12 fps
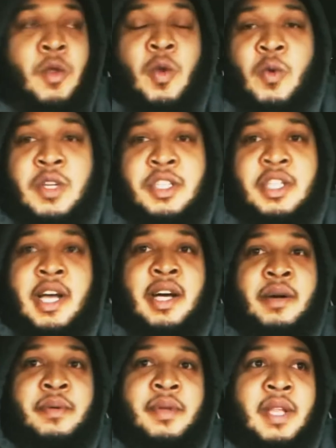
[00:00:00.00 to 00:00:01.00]
What's
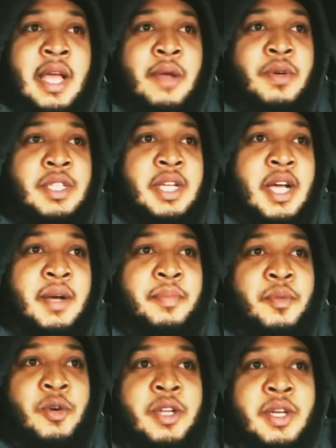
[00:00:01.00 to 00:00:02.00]
y'all
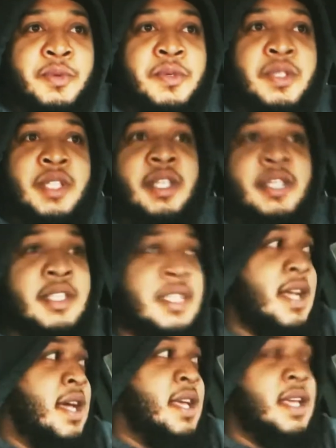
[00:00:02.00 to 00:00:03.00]
morning routines
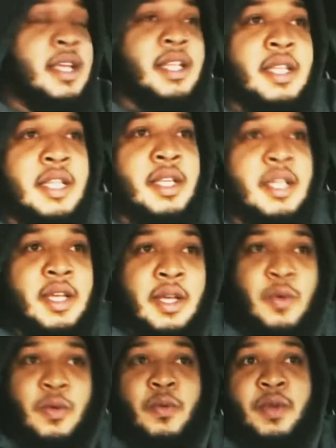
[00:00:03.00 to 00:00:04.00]
like?
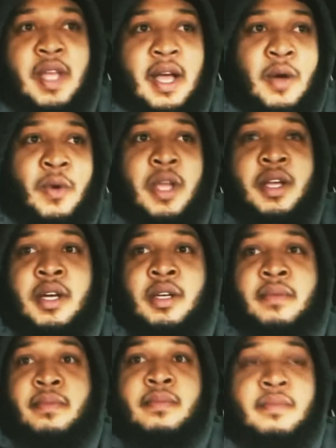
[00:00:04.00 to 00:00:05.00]
When y'all wake up,
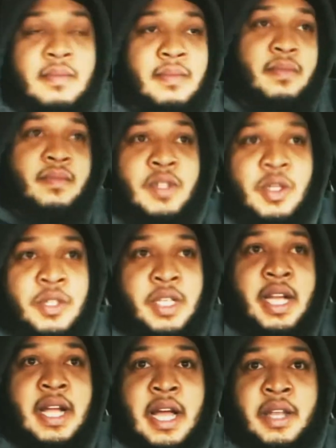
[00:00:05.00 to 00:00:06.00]
do what
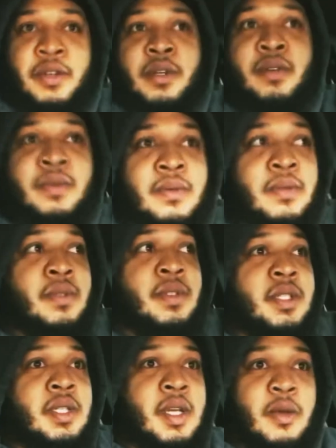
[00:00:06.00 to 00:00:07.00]
y'all gotta do.
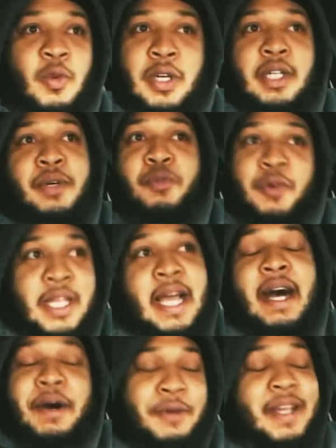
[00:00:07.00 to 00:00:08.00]
Well, when
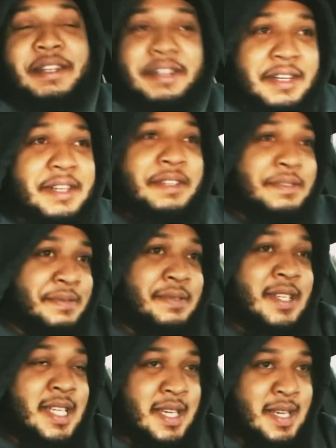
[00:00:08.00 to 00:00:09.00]
y'all wake up,
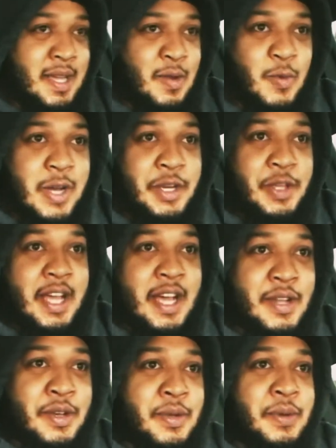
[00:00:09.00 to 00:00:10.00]
what do y'all
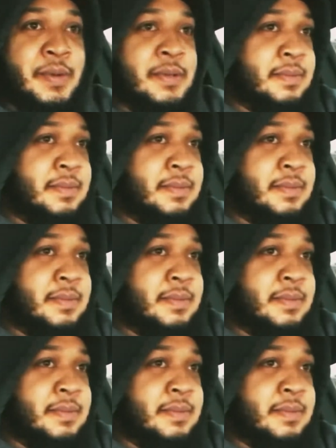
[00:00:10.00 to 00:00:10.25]
do?